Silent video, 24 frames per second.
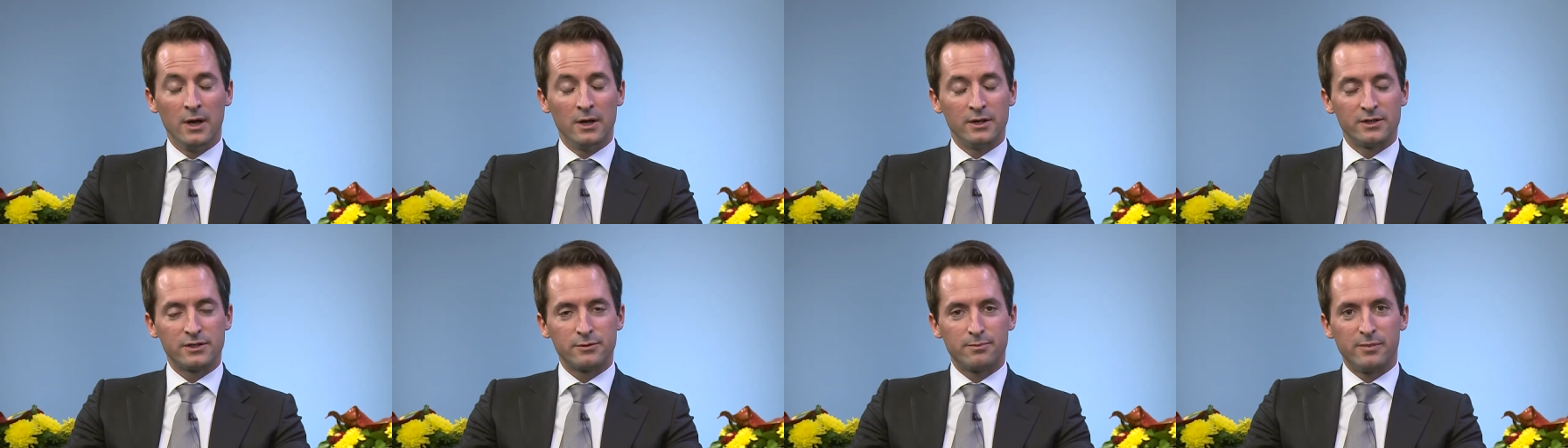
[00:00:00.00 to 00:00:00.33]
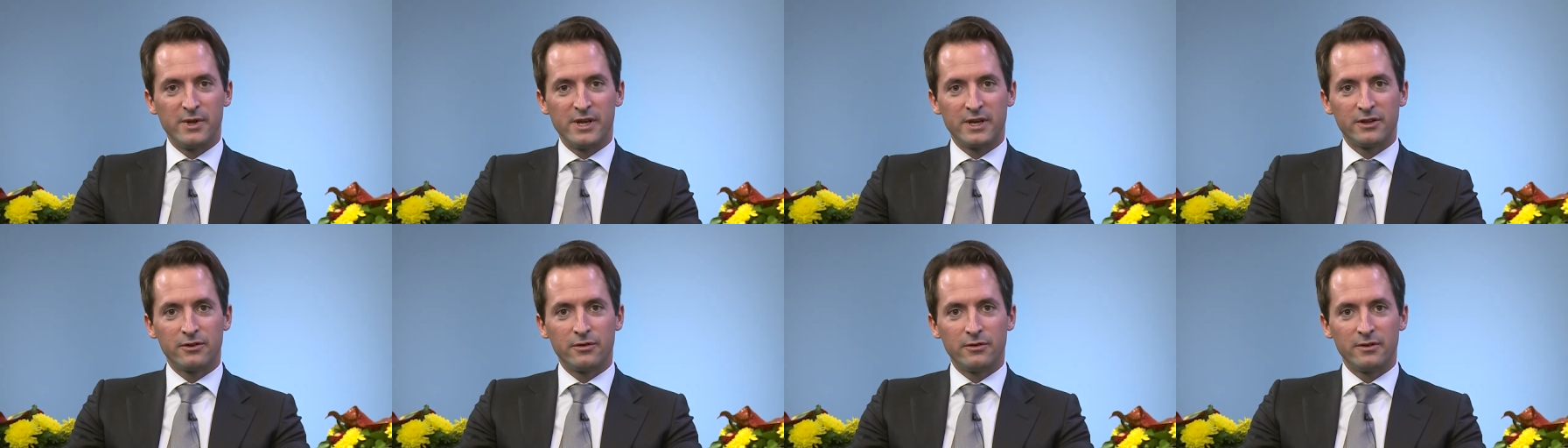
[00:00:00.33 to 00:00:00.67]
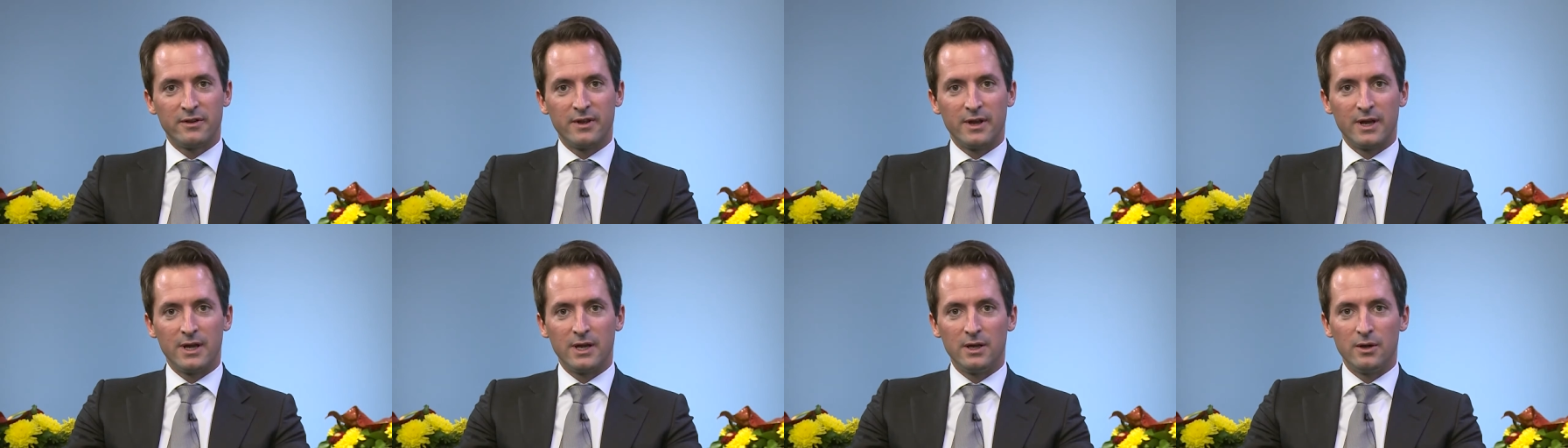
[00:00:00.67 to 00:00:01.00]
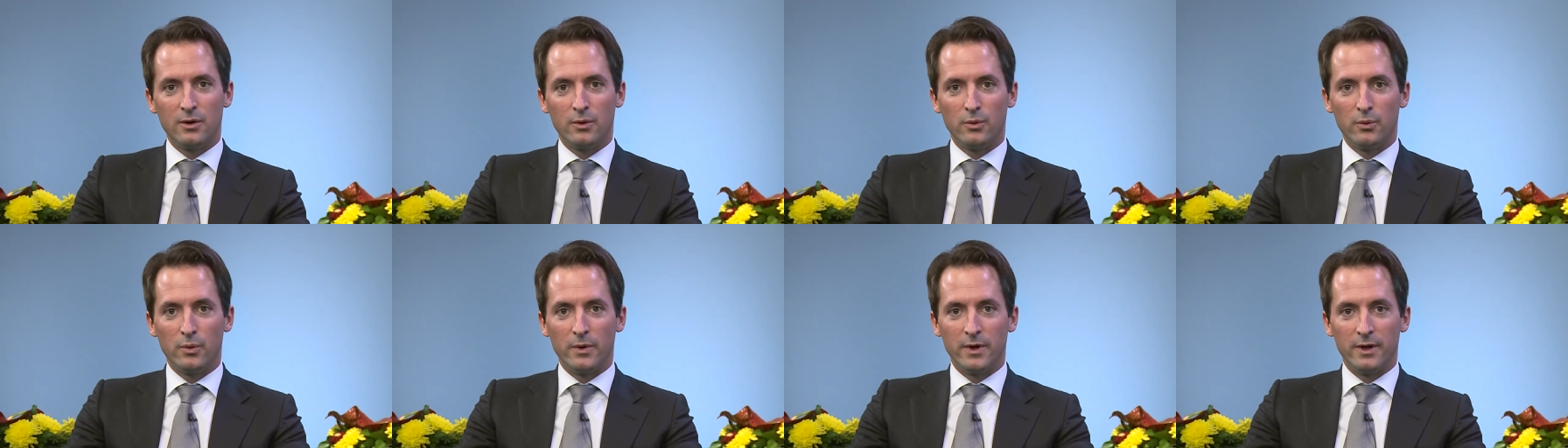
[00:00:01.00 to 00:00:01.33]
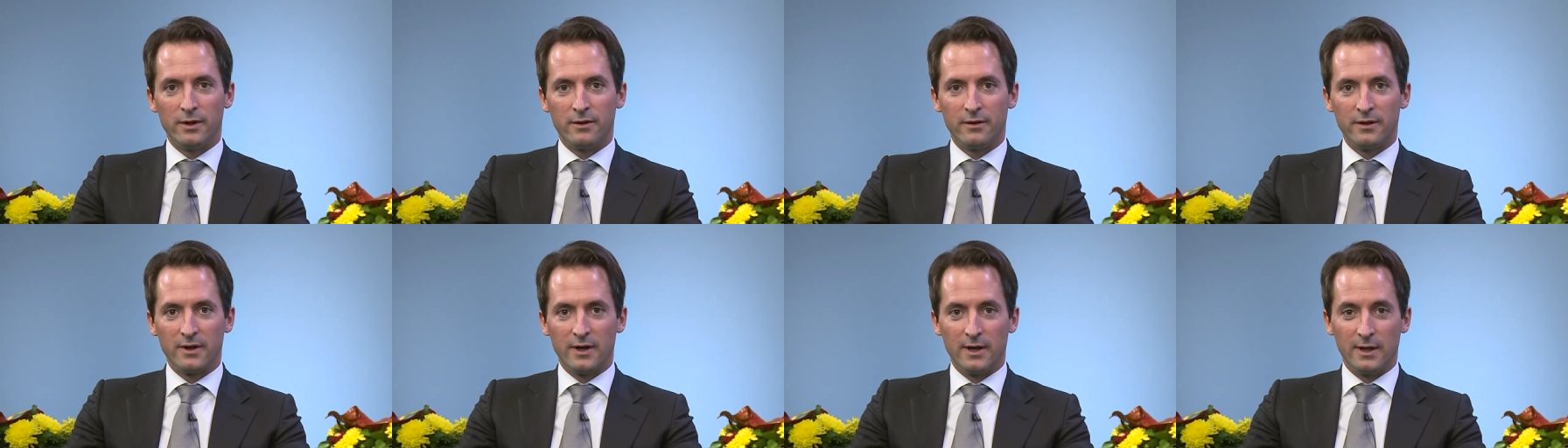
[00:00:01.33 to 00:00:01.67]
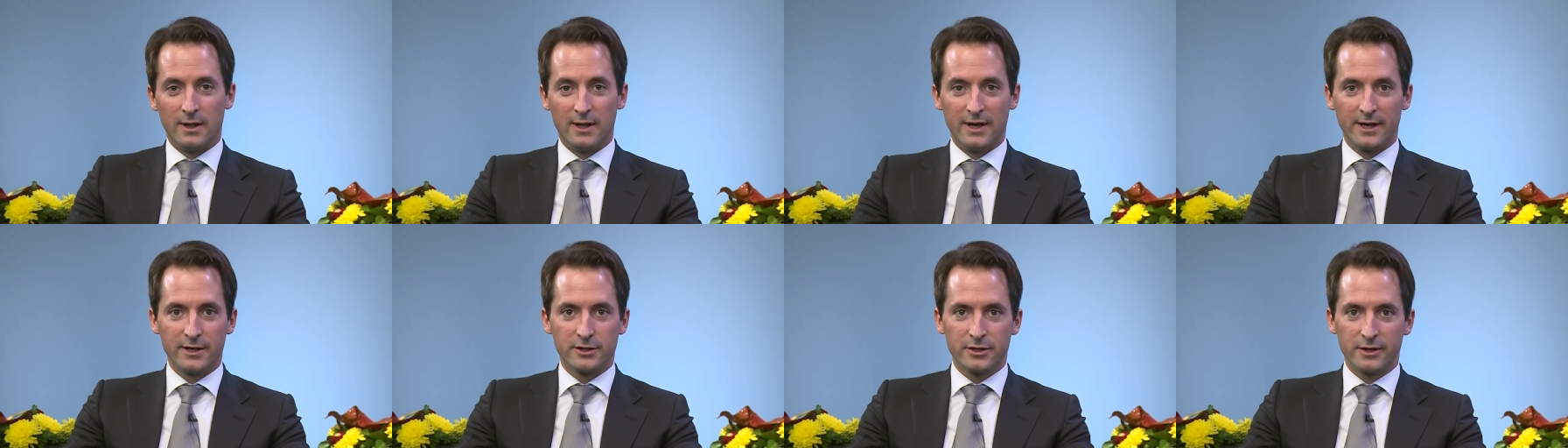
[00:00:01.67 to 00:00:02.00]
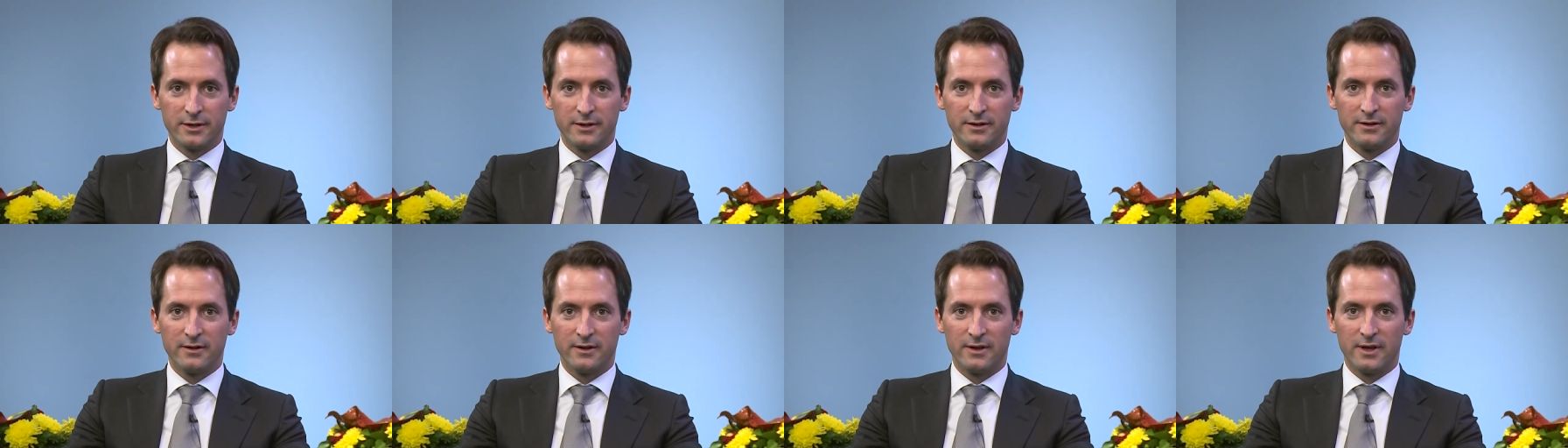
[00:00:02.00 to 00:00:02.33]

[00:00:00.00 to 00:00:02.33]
speak today with a legend